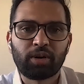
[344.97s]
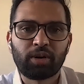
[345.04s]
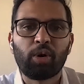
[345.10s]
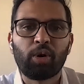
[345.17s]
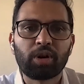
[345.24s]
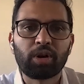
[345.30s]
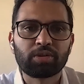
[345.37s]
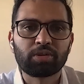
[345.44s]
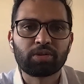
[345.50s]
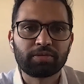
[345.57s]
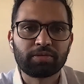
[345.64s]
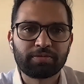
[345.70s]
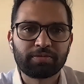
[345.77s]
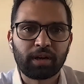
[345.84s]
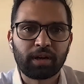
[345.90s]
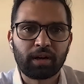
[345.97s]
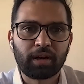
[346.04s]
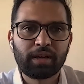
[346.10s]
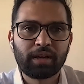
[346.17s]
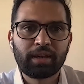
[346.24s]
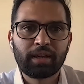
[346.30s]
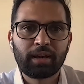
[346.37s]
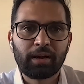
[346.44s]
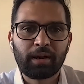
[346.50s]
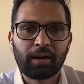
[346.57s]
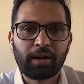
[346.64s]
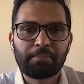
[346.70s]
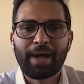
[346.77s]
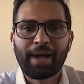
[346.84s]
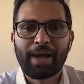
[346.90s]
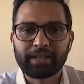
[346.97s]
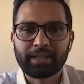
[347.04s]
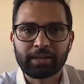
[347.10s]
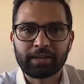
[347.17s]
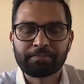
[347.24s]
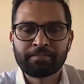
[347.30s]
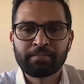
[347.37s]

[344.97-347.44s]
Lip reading: or out of bad care.